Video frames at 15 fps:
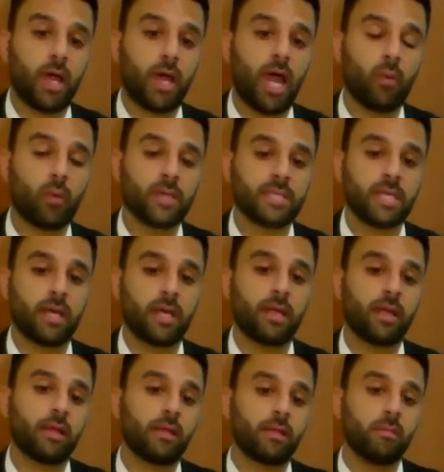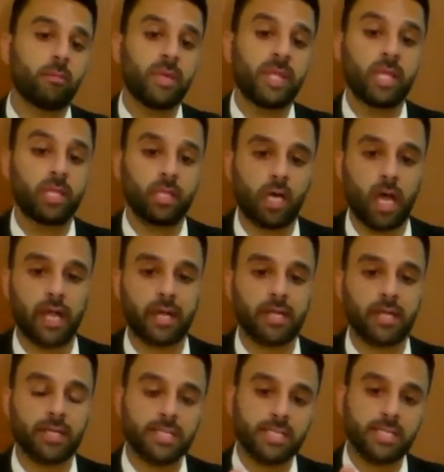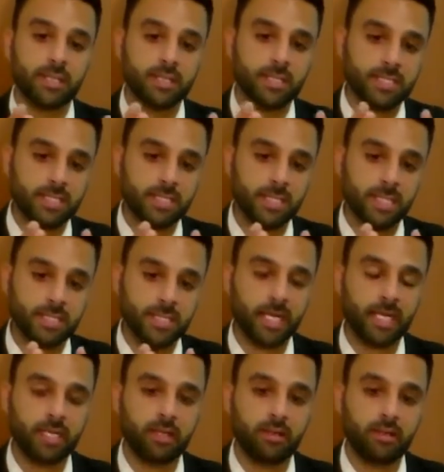how we say in the middle line. This is this is exactly